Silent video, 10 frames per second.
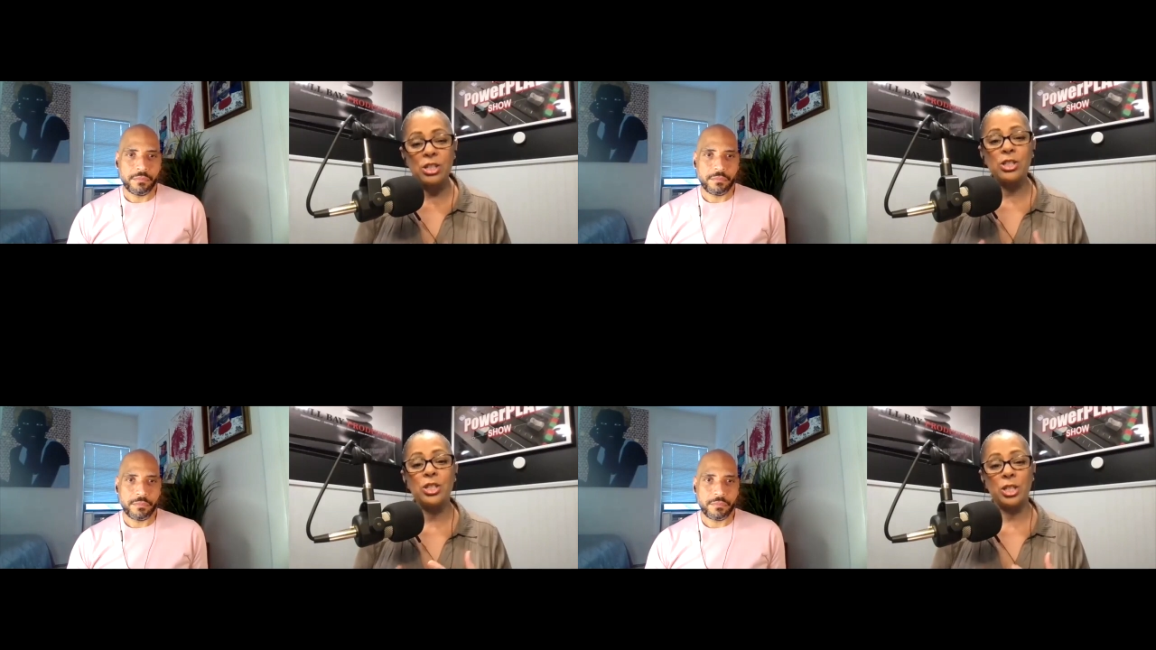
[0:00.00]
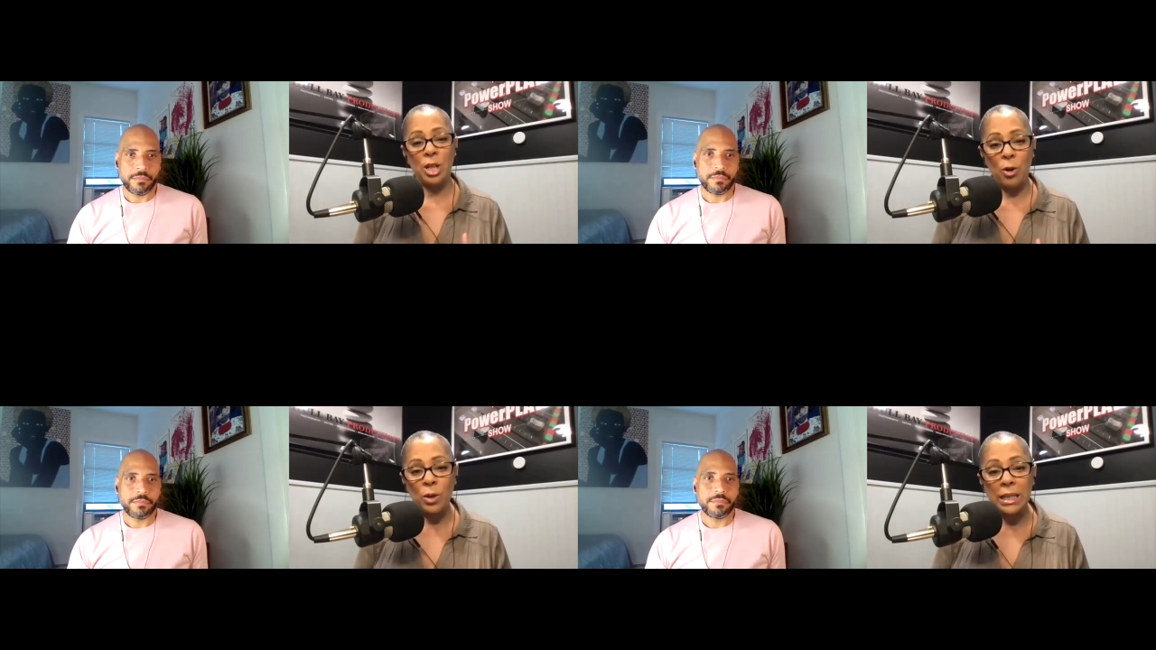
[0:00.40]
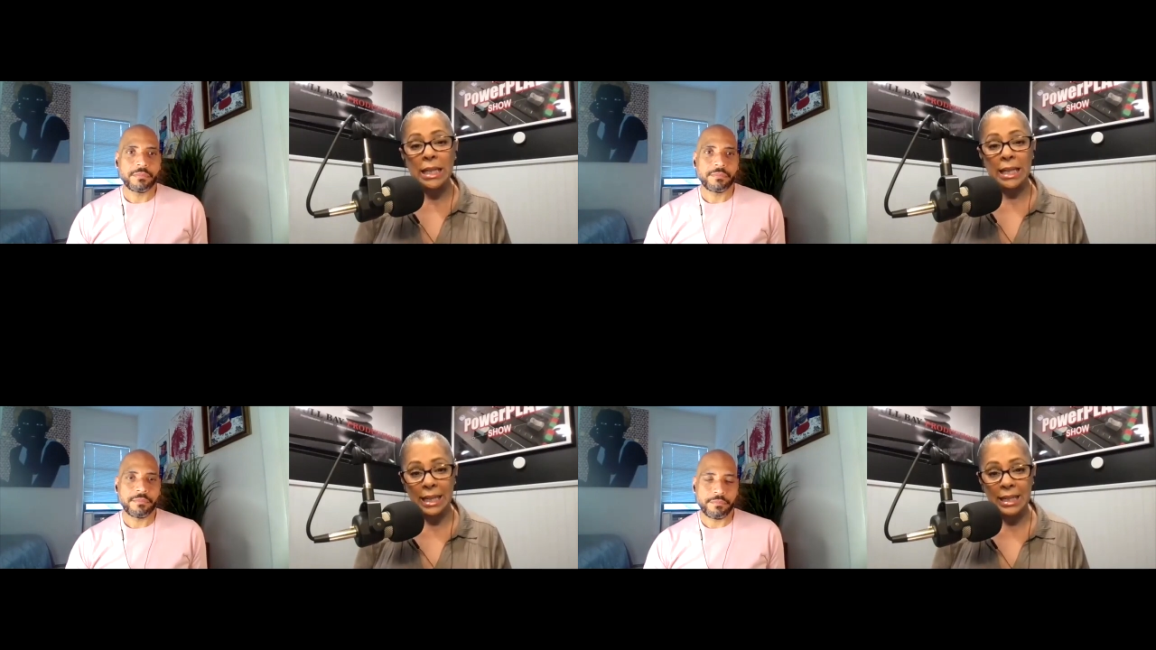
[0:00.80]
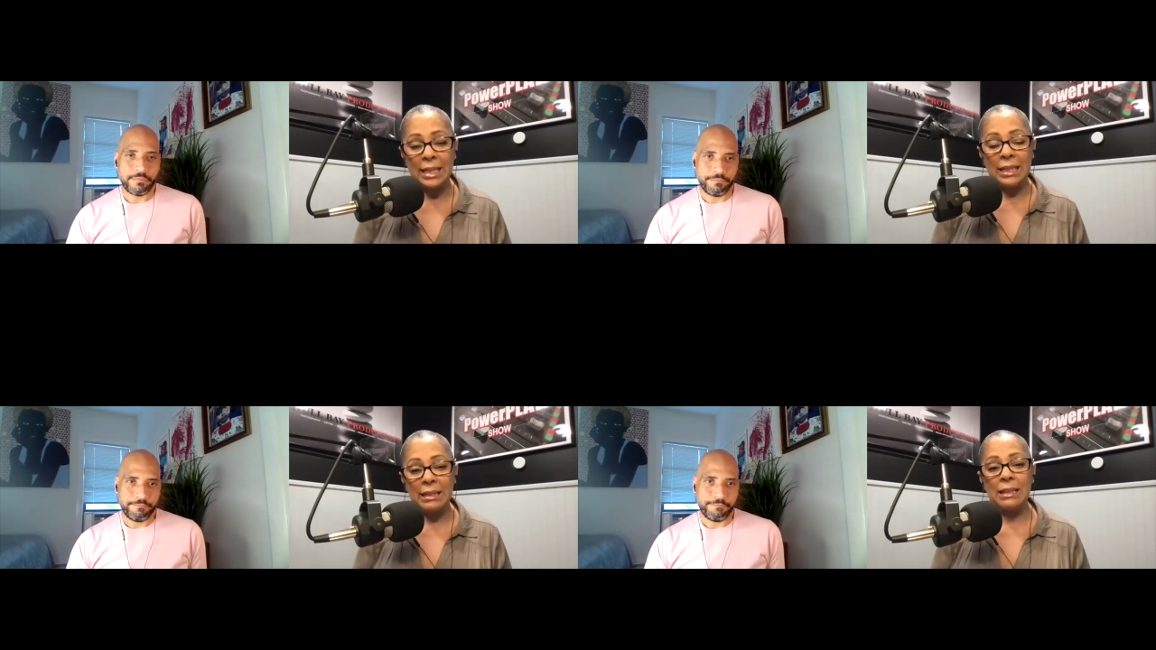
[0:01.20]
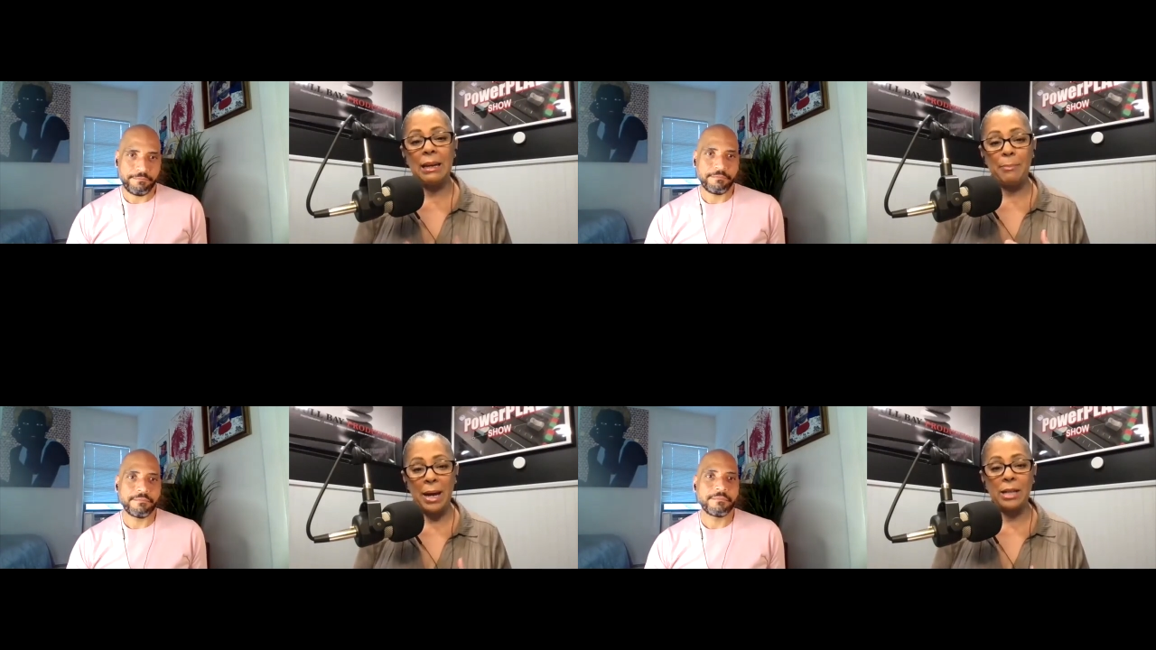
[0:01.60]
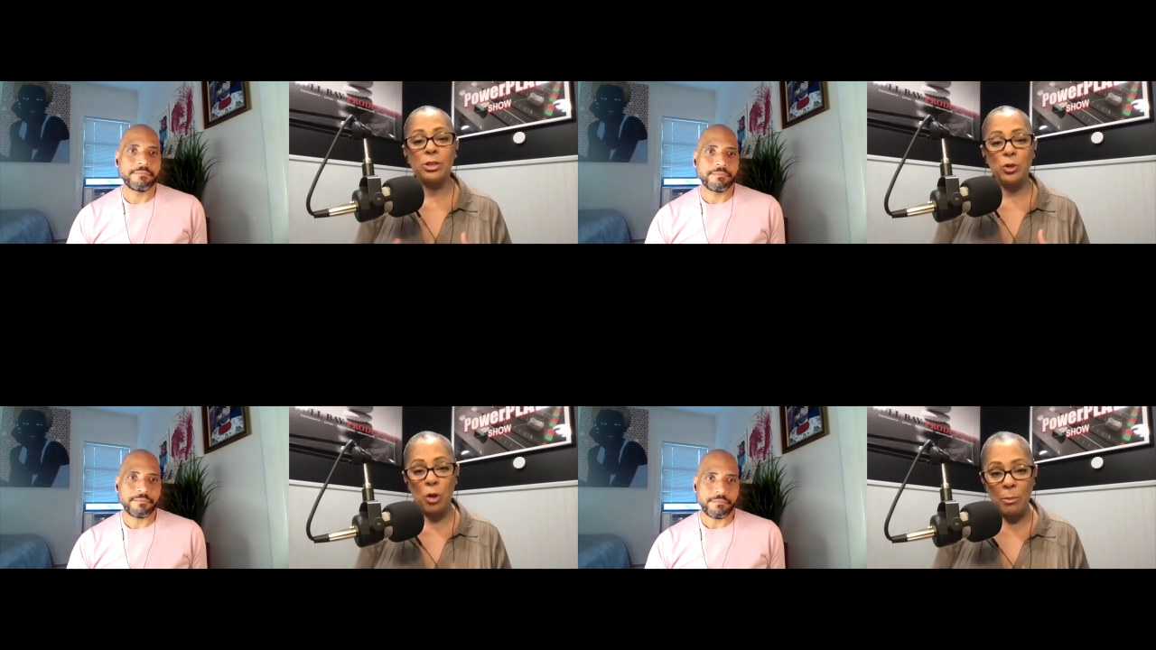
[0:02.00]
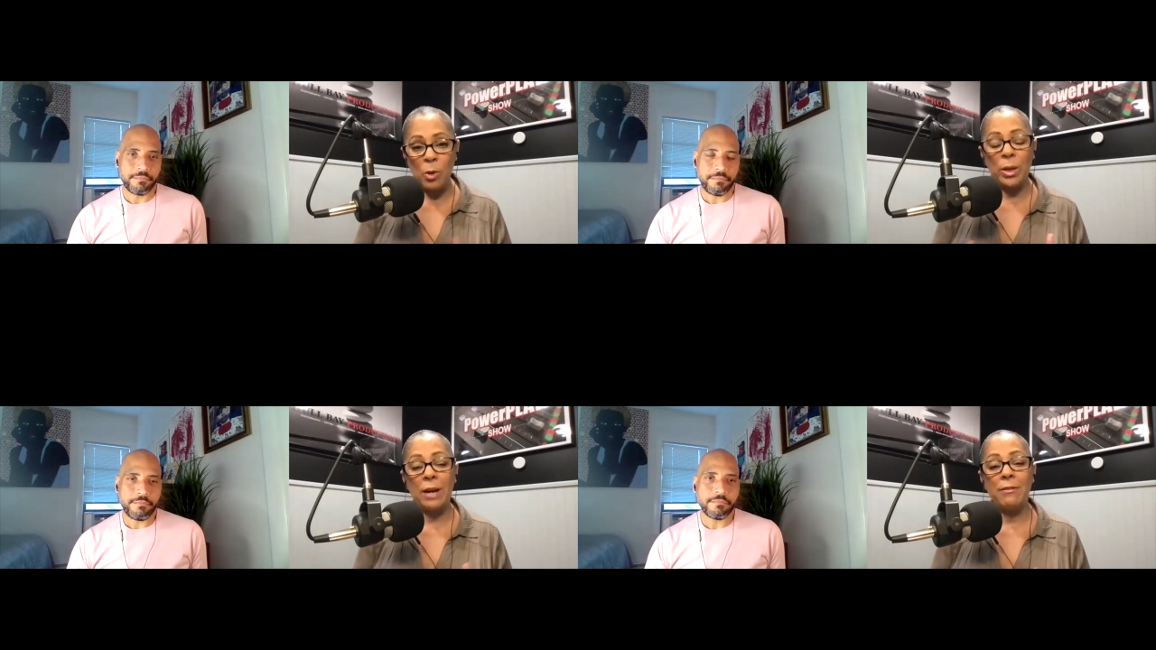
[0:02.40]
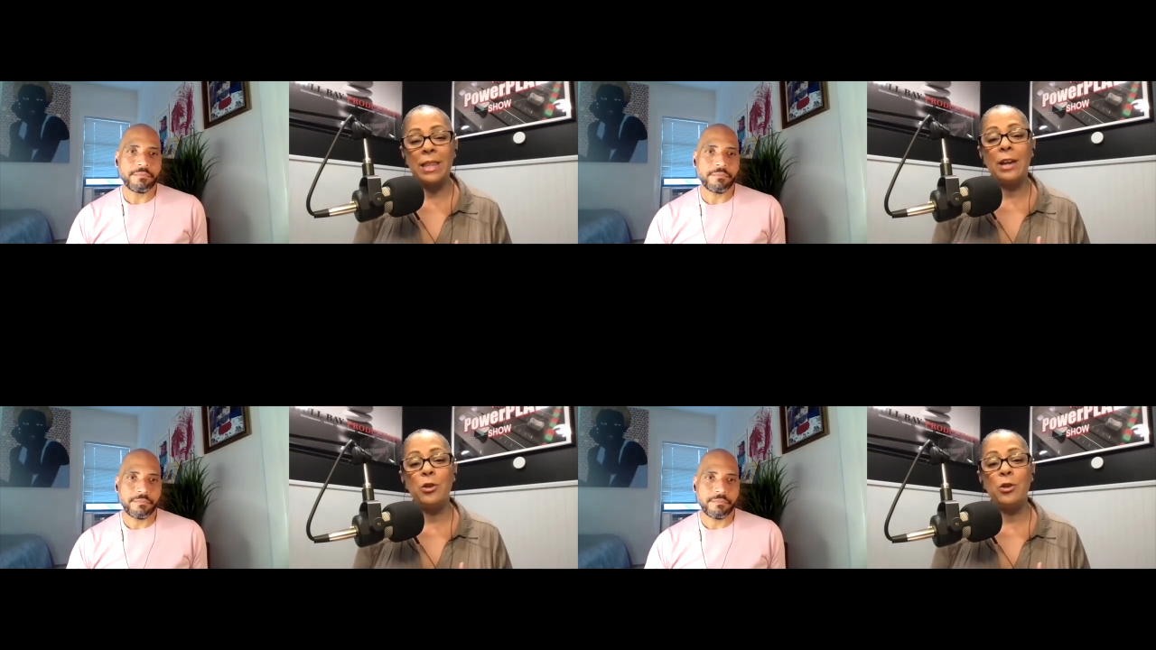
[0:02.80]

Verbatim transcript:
Speaker 1: to slowly get back to normal, whatever that